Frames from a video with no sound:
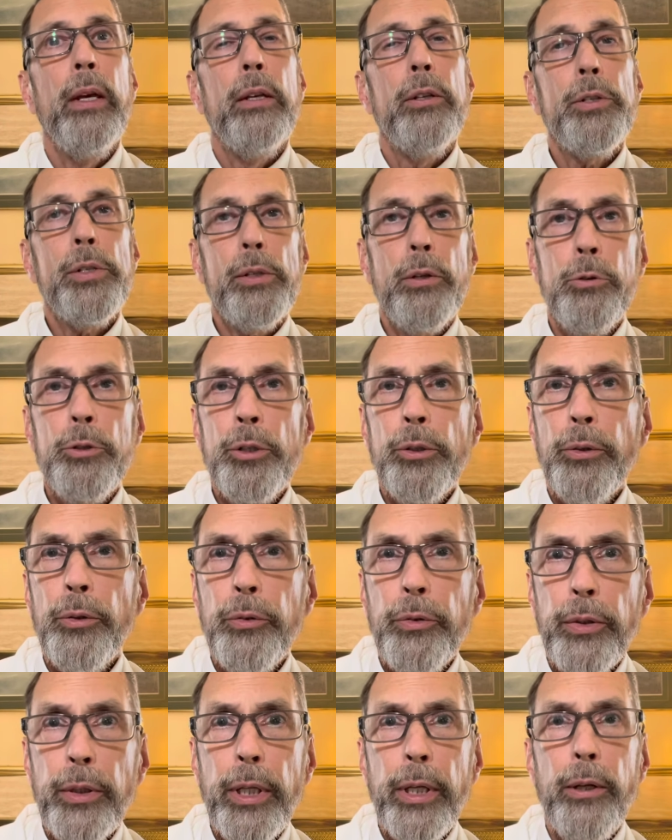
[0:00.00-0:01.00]
Social
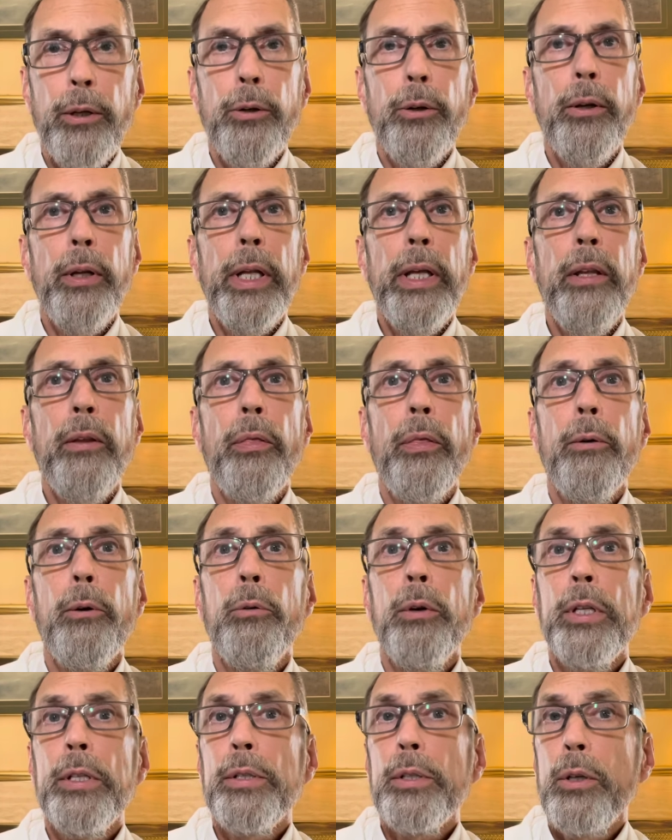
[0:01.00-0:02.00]
Security
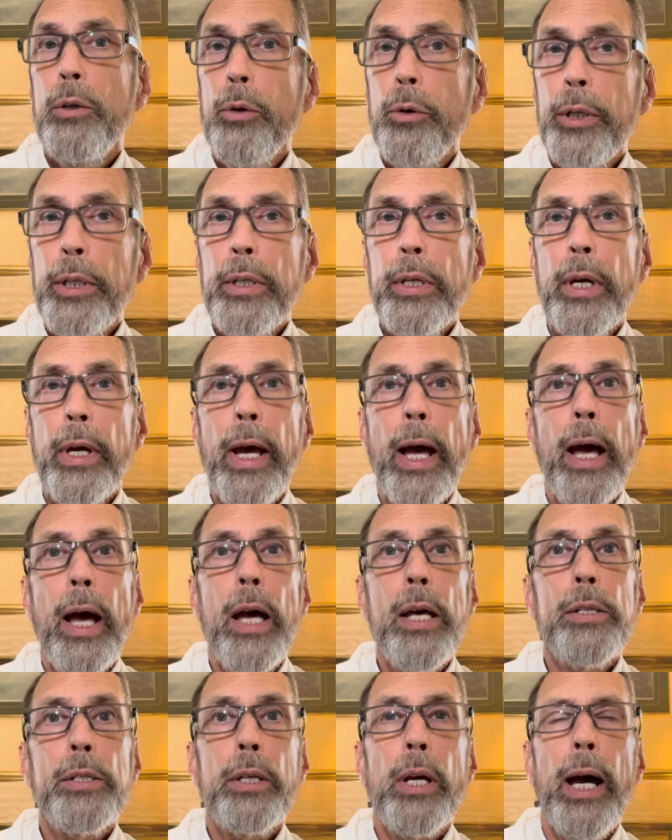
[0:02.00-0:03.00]
is going to
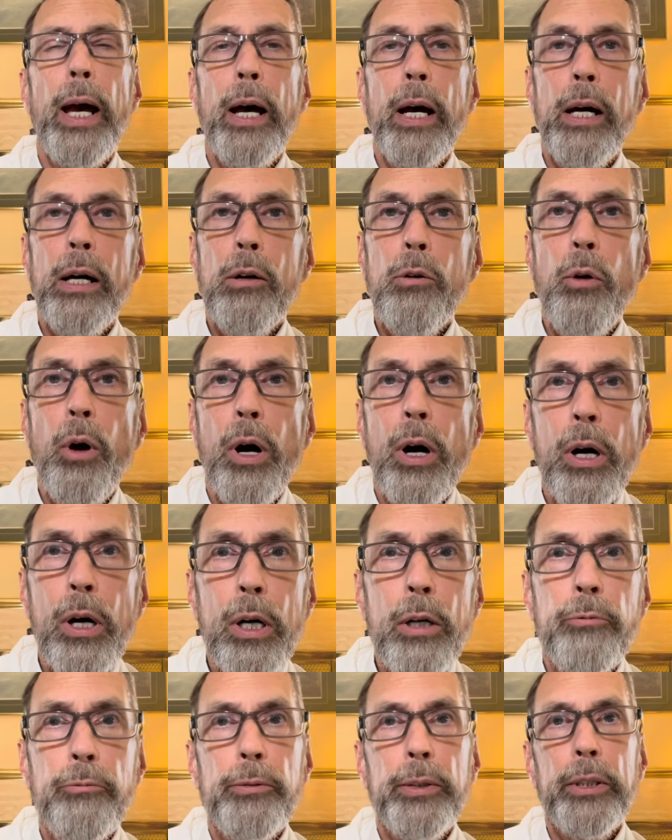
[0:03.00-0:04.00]
ask, how
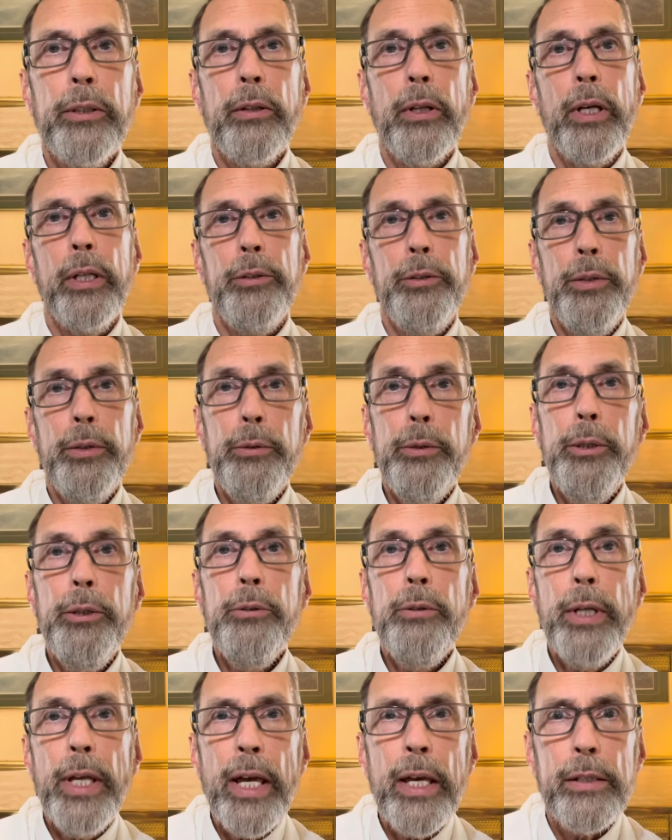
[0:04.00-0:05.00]
often do
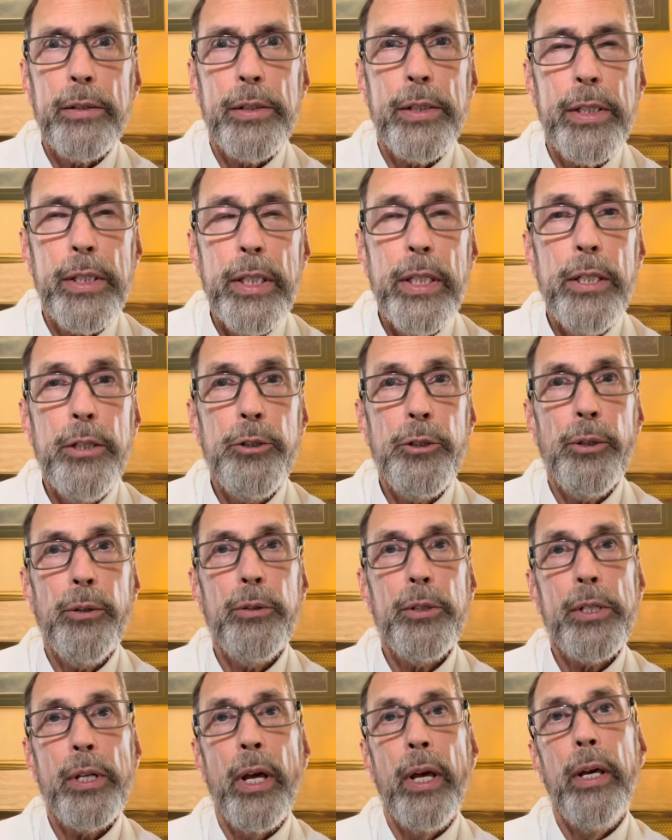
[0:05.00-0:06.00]
you get
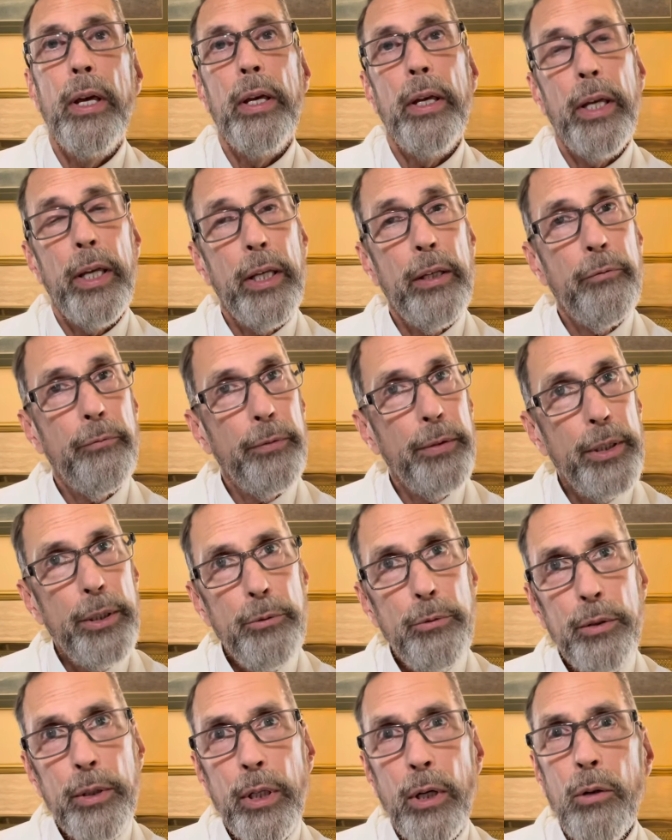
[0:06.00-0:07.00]
seizures? If
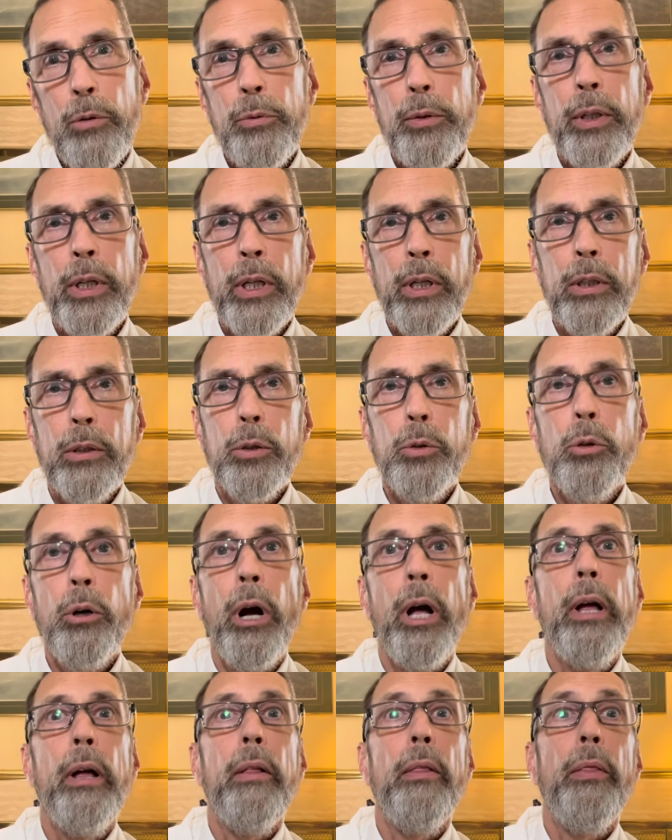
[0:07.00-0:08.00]
you don't know,
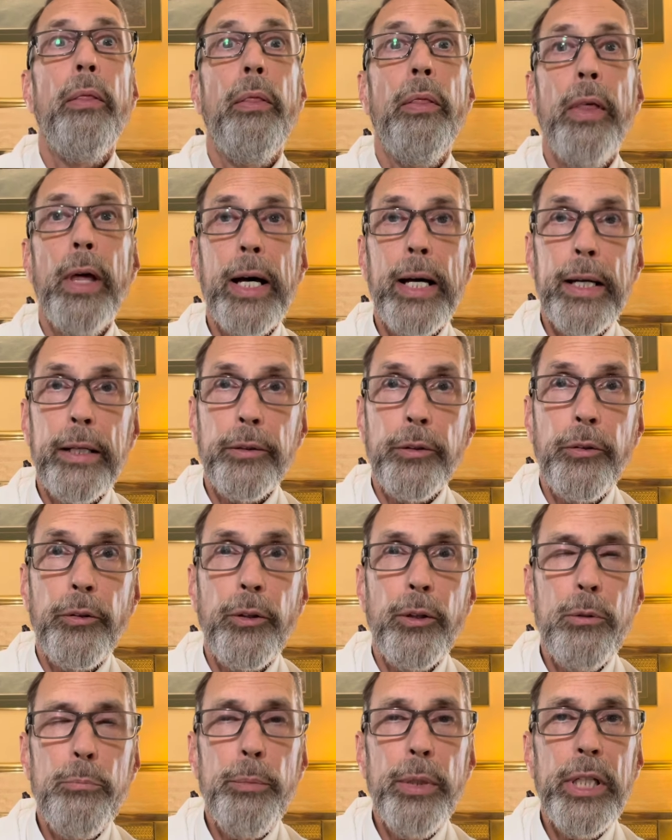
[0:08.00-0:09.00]
that's
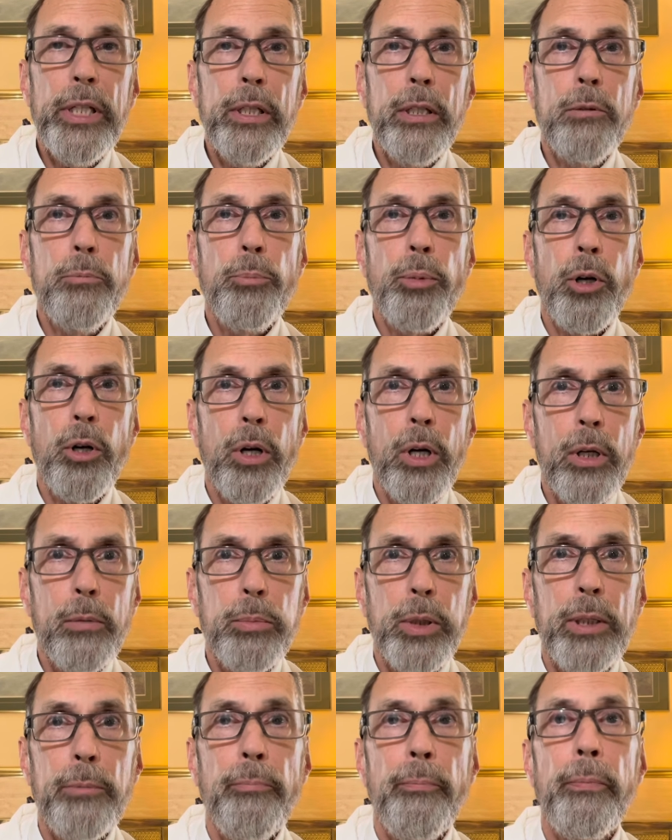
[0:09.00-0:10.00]
a big
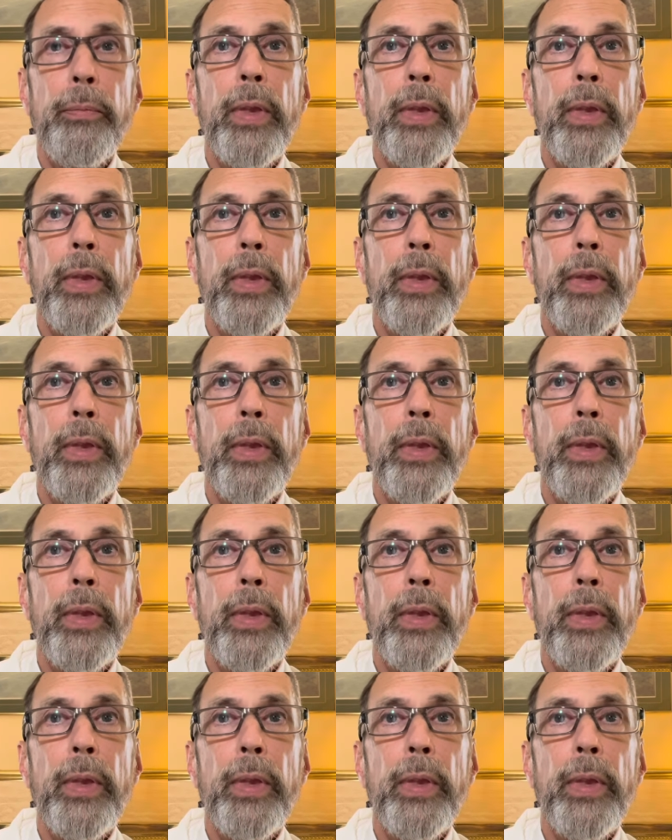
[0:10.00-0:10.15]
problem.